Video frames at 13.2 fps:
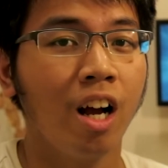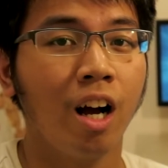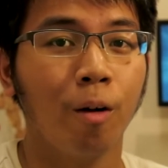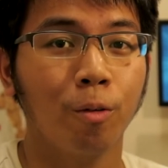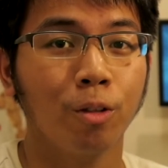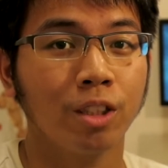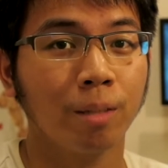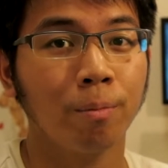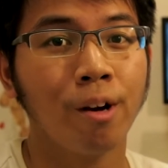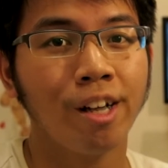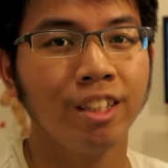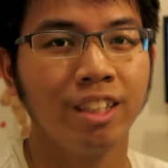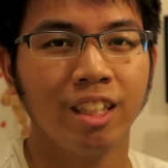I was
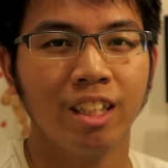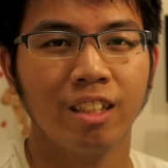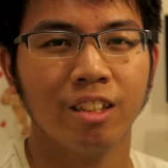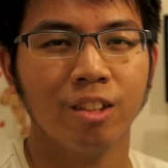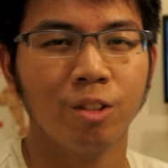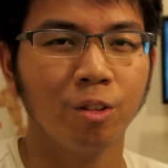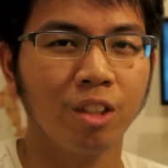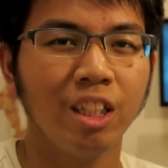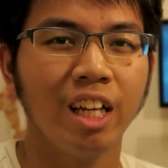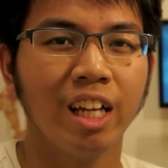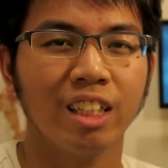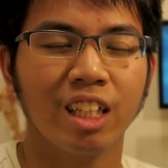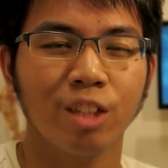surprised that Sony
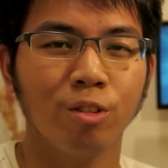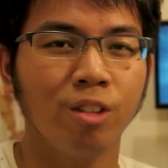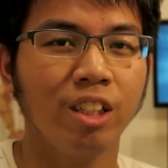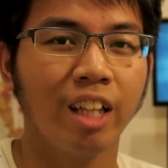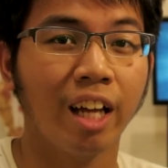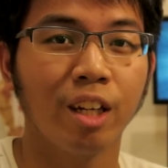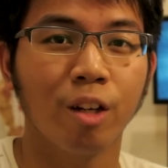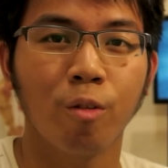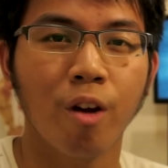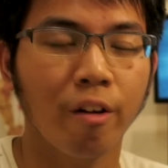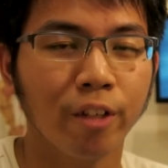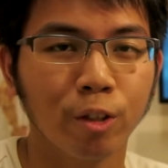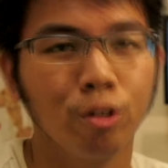has actually done a
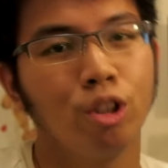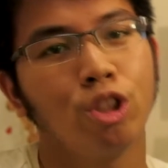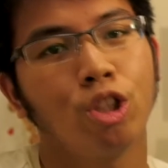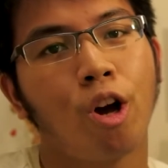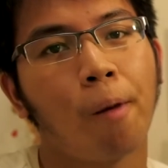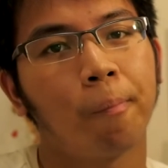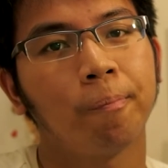very good job